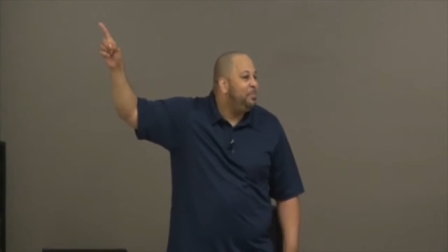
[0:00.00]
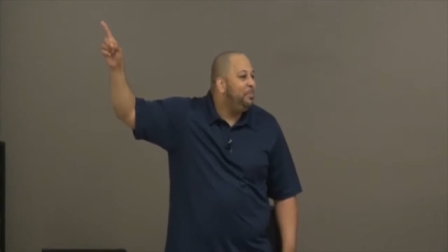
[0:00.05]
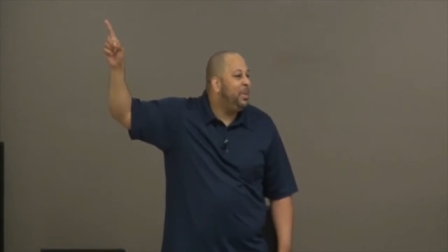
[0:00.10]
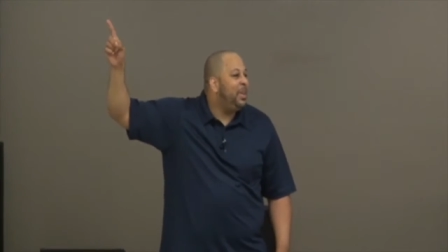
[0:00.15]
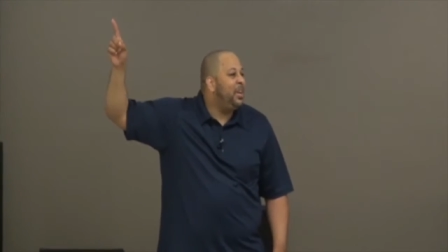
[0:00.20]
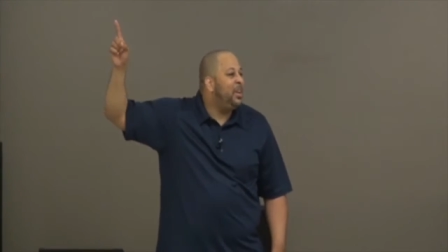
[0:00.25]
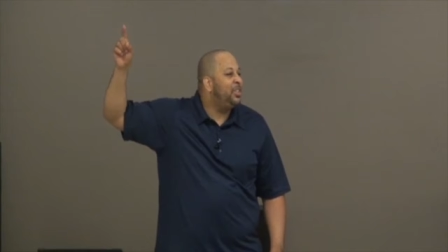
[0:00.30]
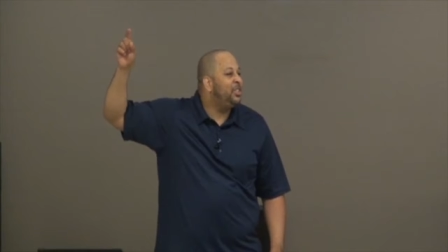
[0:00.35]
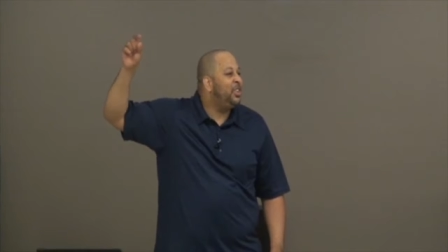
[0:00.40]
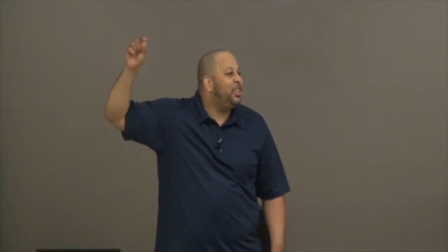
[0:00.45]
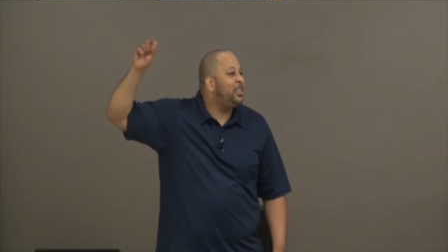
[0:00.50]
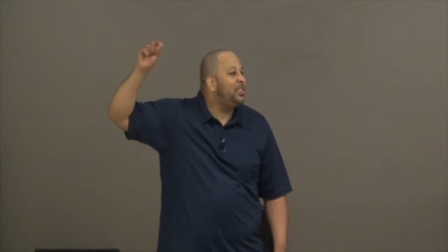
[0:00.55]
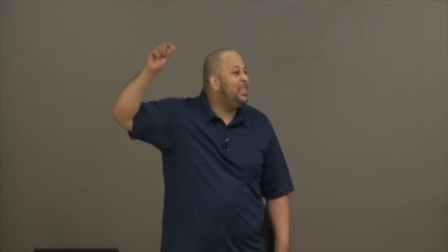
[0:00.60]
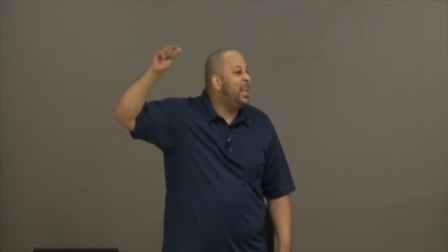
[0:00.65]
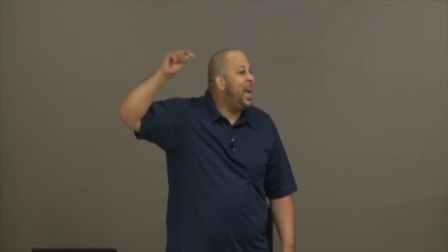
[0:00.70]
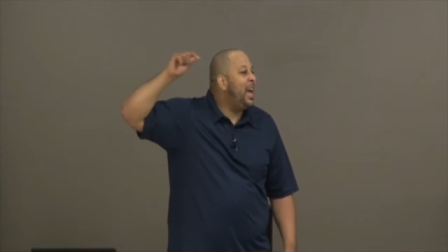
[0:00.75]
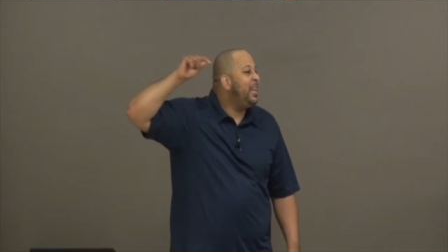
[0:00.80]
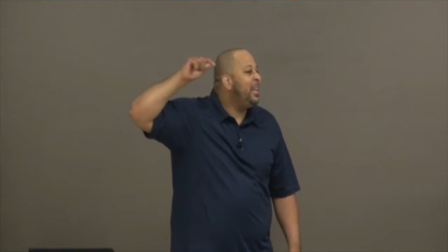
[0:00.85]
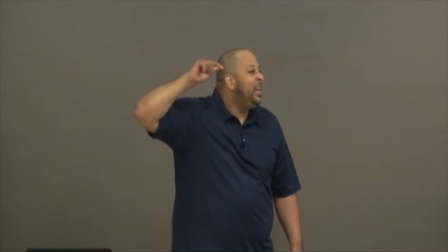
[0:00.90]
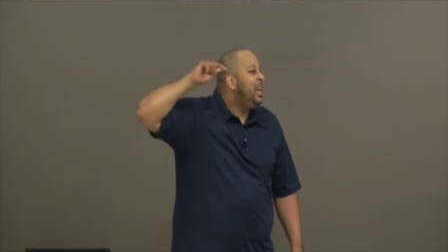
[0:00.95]
because there's
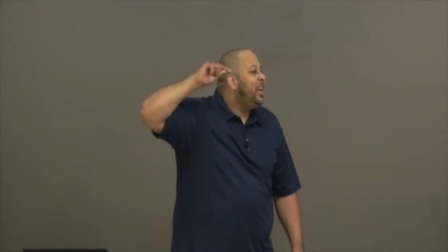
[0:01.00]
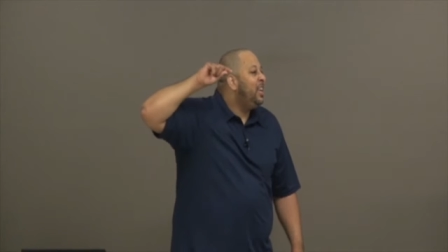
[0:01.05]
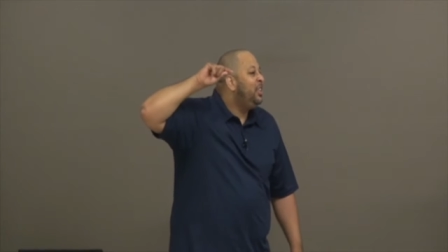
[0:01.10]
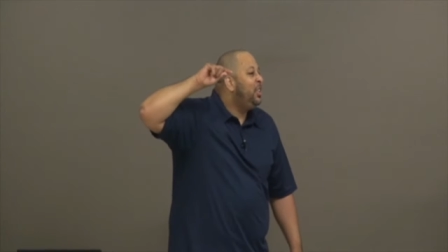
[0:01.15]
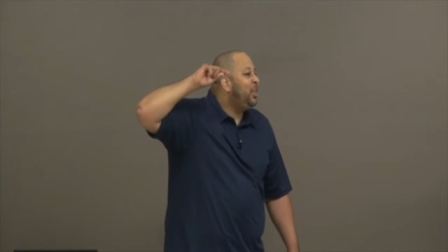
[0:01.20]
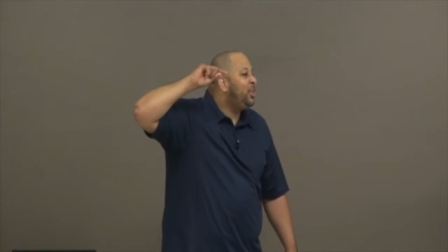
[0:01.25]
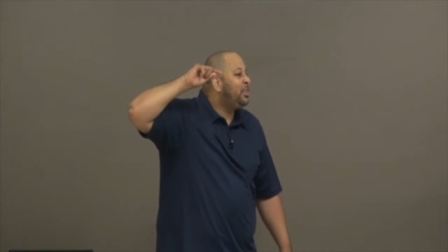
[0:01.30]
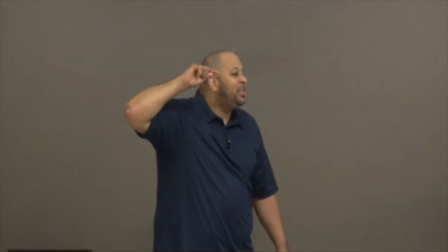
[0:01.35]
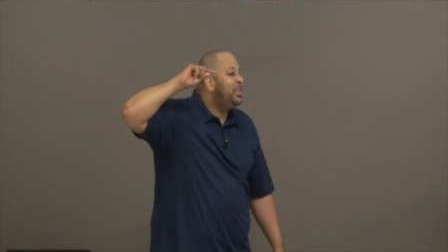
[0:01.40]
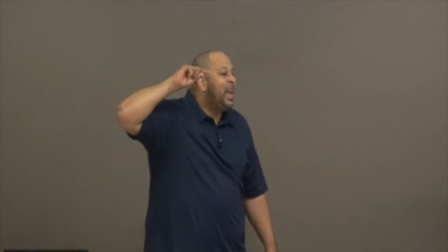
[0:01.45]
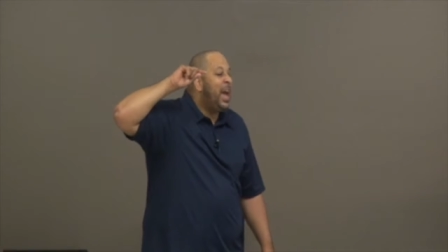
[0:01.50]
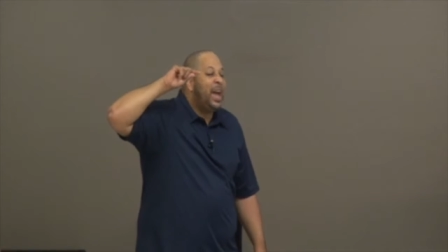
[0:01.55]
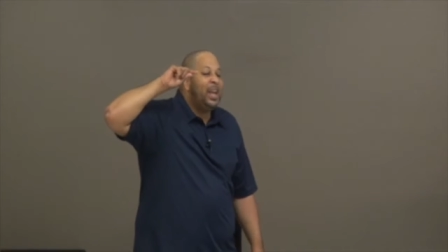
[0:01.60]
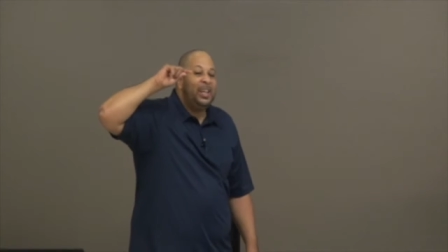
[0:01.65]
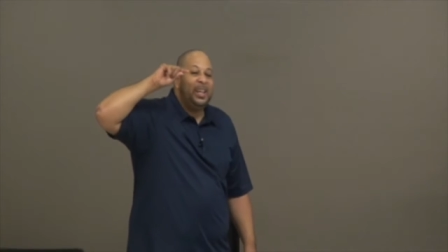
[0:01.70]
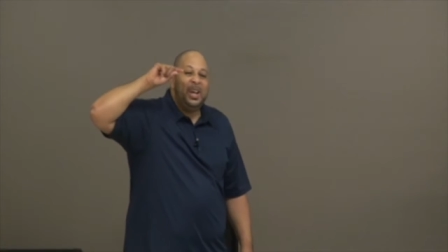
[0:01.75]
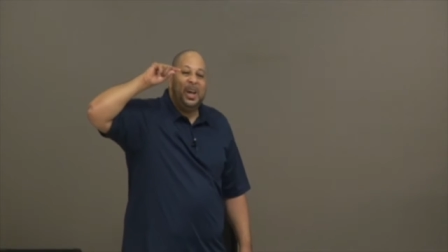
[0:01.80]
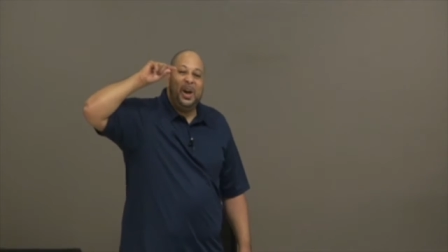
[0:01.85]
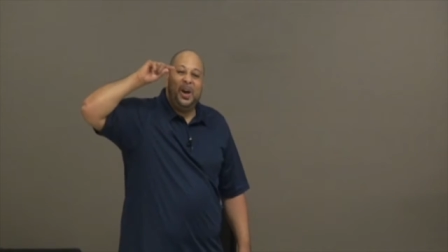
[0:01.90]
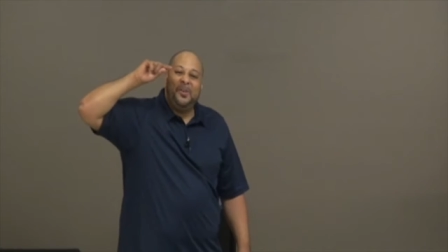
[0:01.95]
not there's not
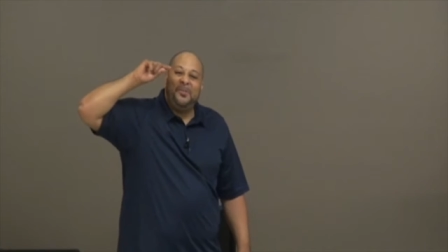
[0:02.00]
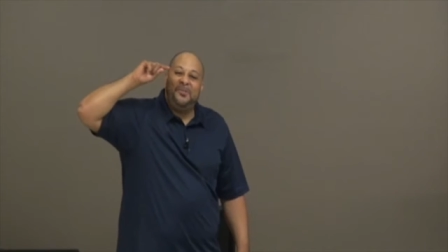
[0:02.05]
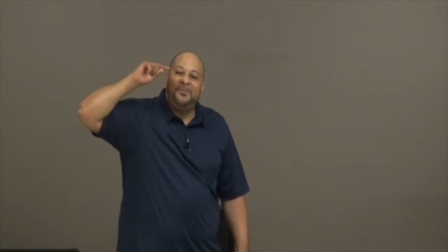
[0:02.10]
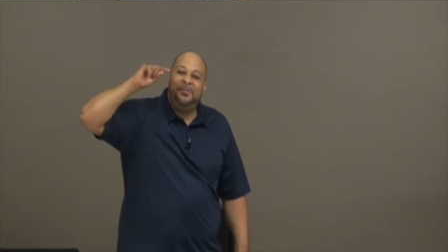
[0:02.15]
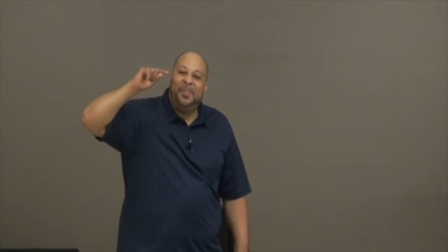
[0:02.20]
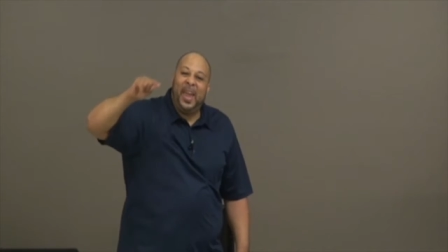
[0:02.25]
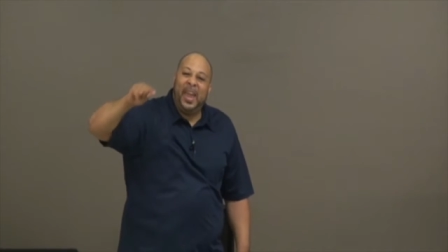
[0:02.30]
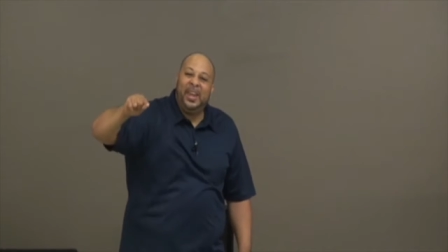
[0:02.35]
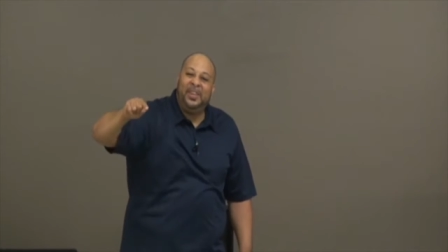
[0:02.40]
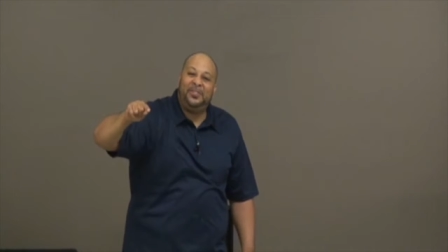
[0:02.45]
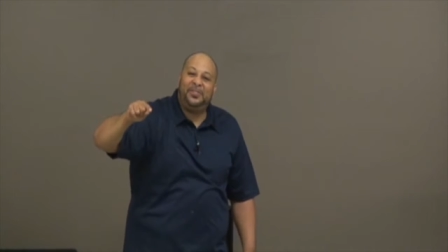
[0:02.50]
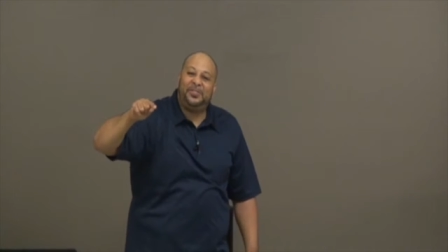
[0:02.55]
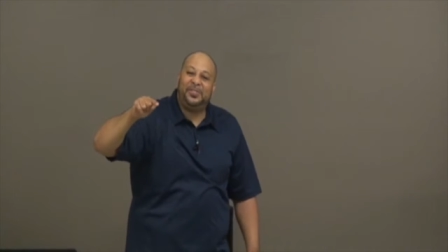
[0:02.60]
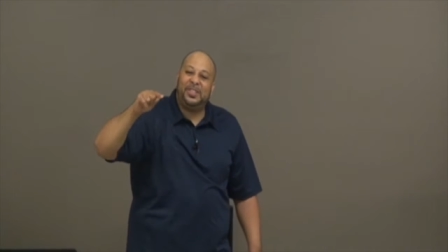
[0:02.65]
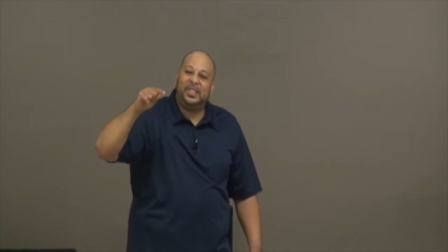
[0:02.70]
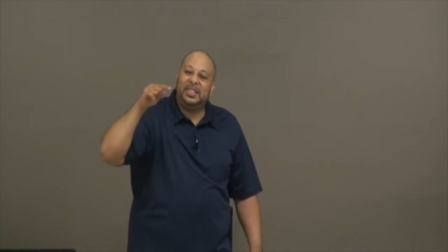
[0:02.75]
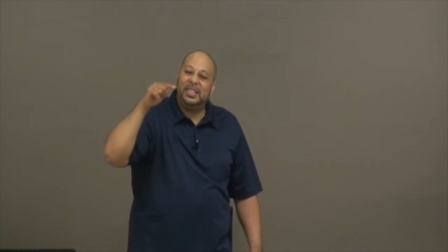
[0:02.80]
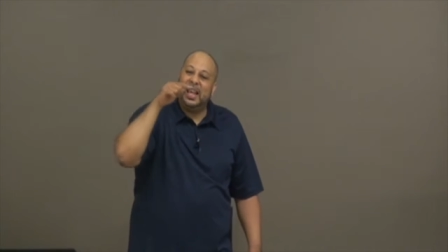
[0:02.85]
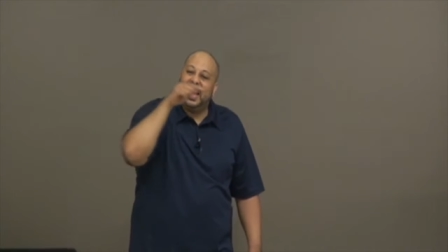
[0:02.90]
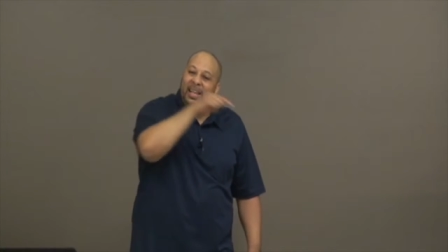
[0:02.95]
a faith
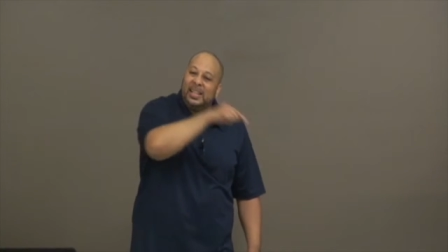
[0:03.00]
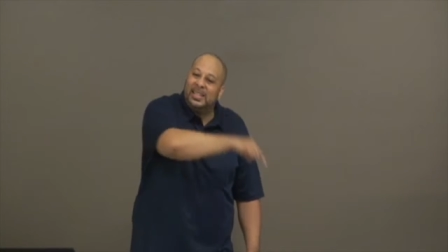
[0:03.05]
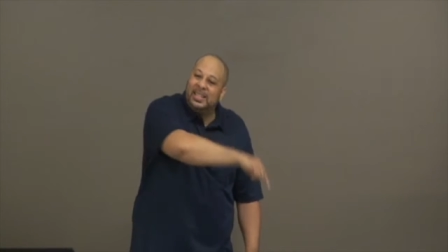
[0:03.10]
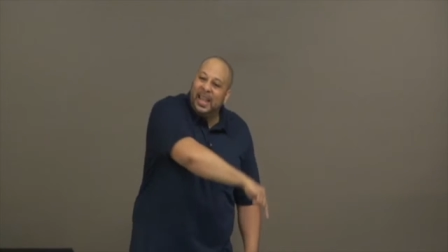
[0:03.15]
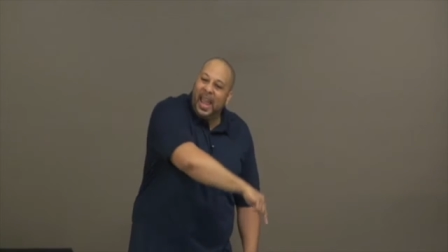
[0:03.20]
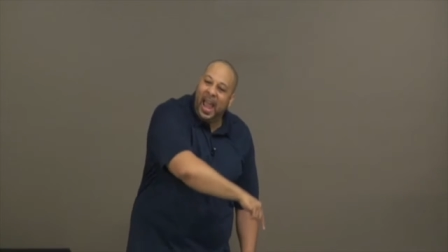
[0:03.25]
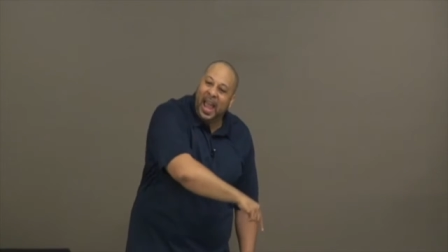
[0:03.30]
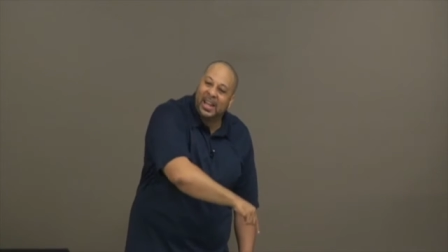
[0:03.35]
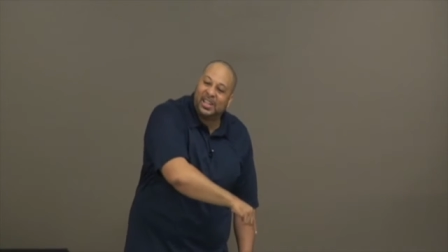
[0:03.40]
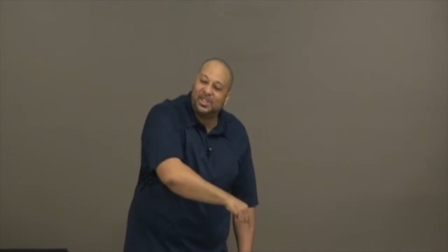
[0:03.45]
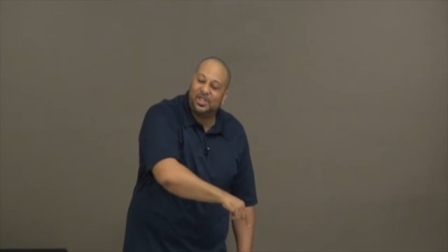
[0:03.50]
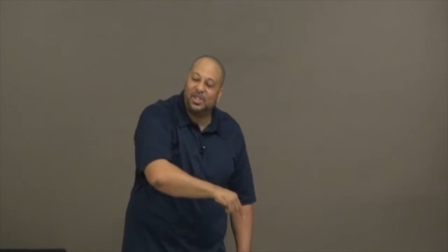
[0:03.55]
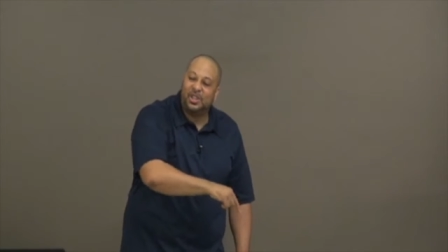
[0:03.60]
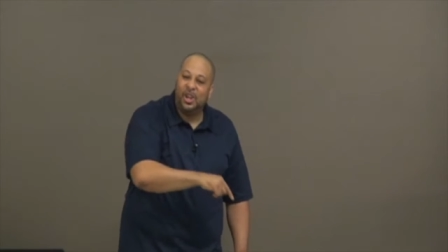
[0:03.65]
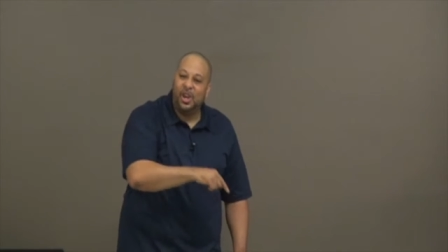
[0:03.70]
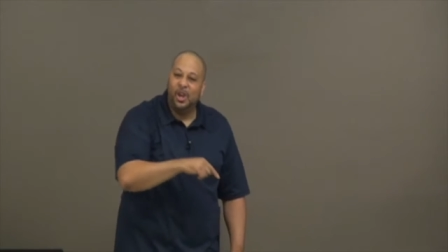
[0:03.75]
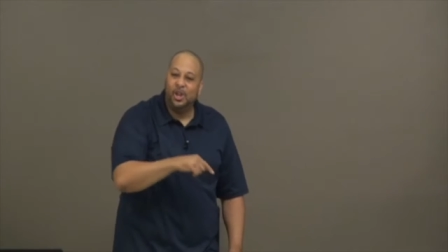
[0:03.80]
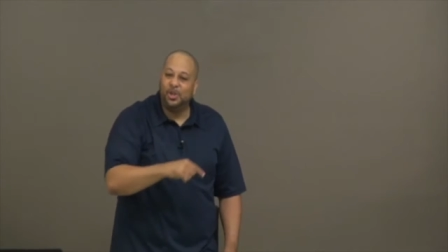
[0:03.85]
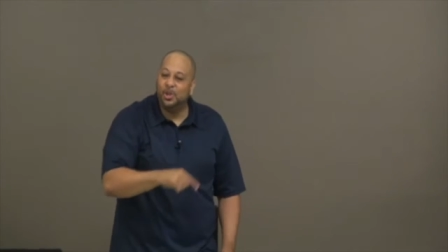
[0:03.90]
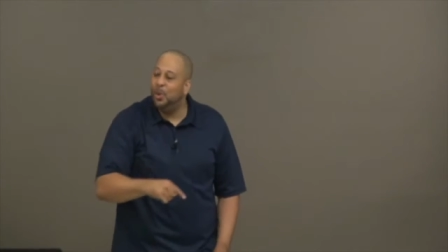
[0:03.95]
attached
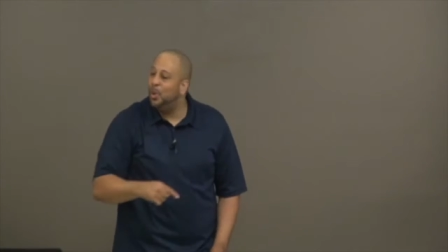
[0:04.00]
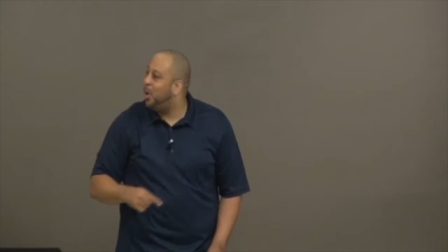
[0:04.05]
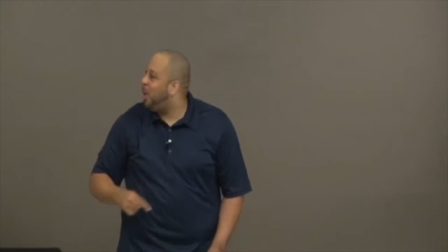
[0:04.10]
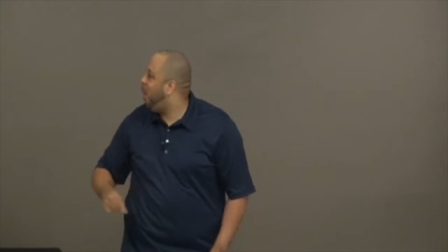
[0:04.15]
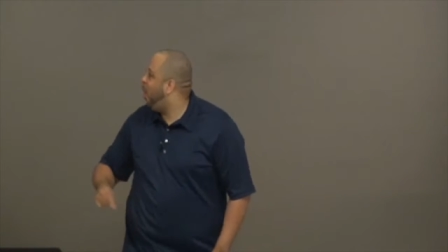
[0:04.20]
to our